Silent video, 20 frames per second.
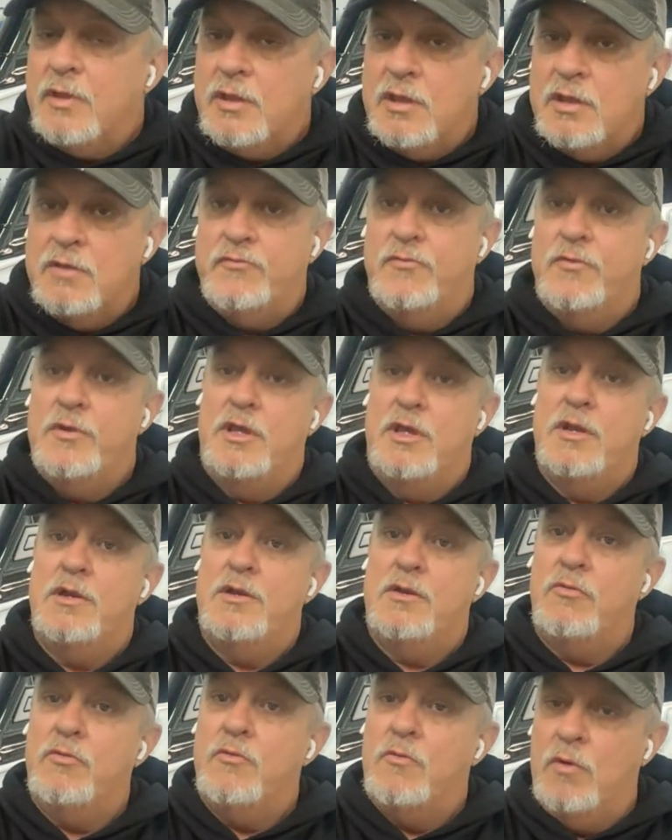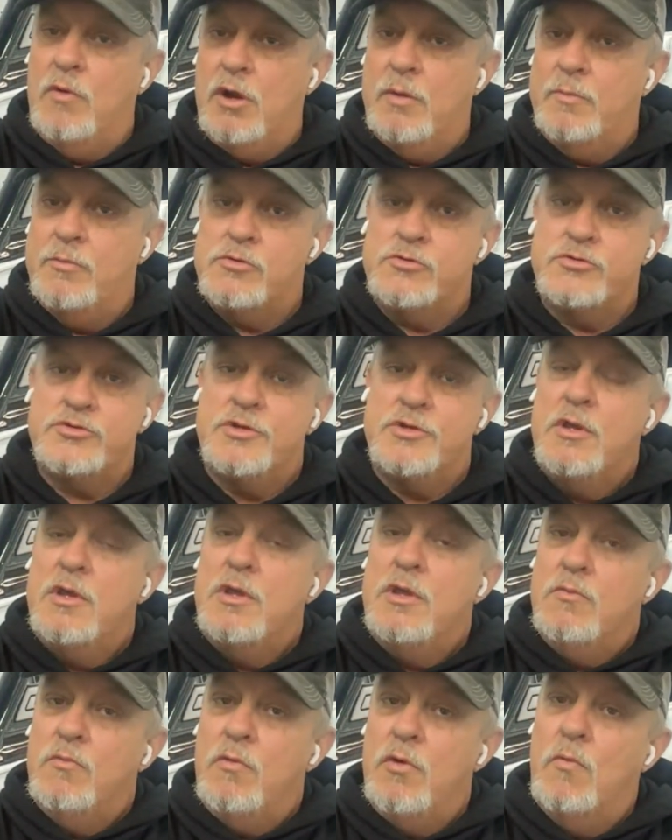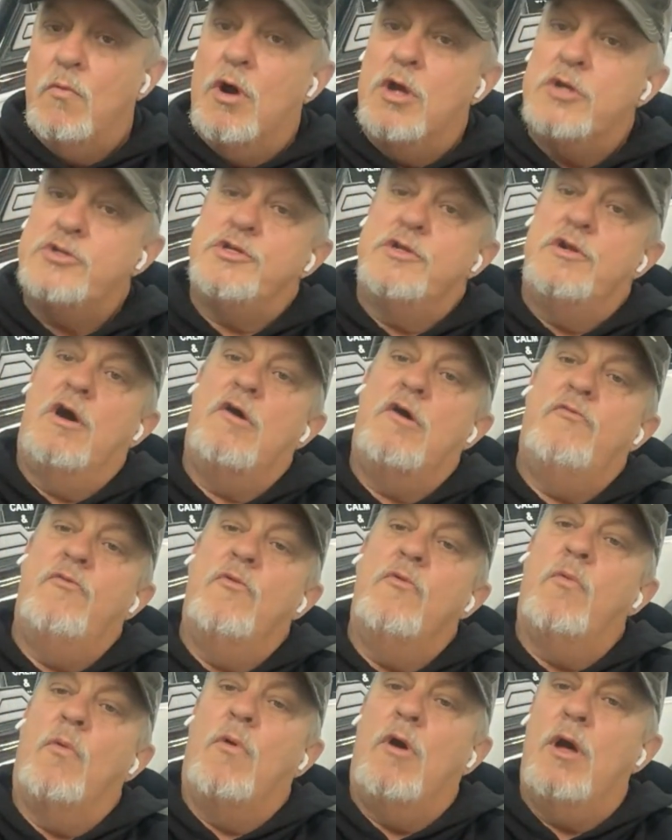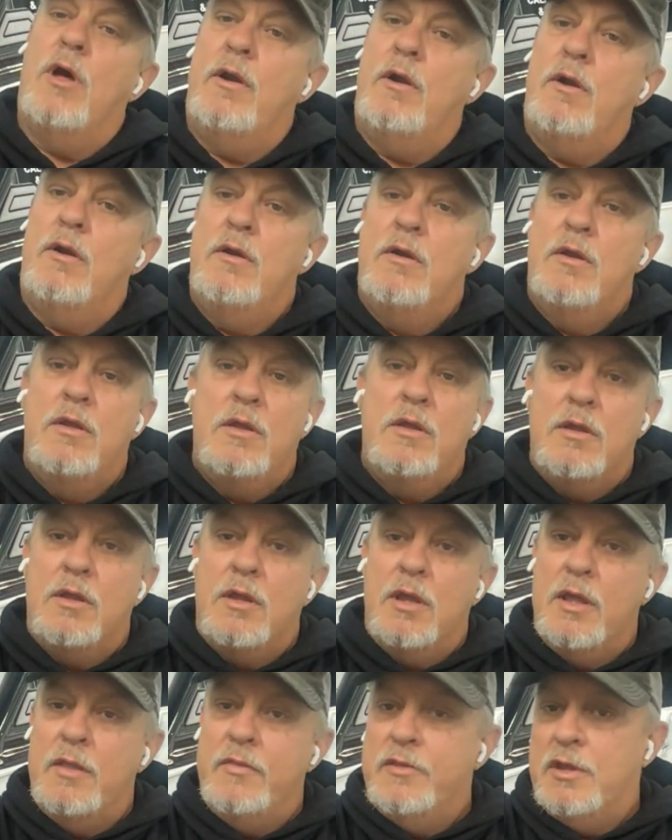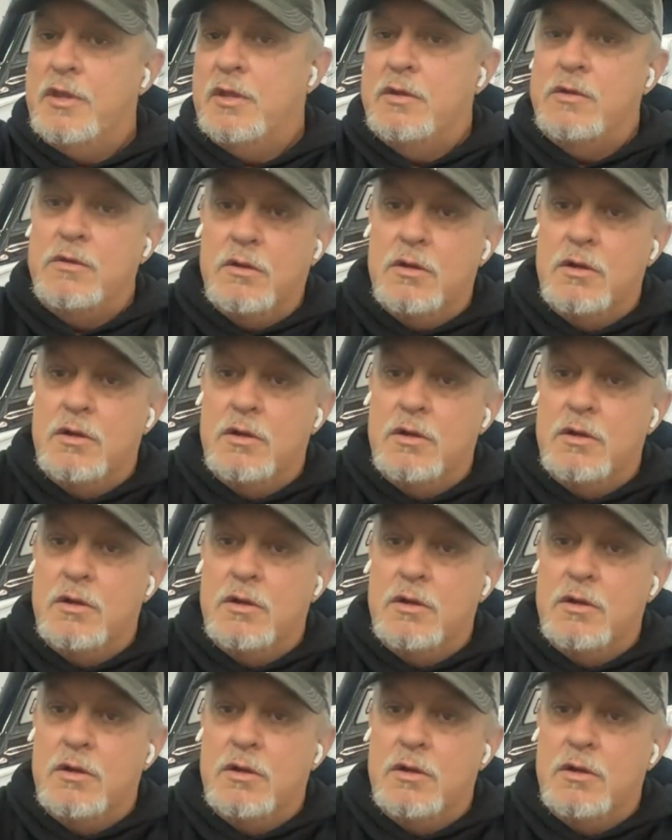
If we get it on the rubbers, we wash it off with water, and then,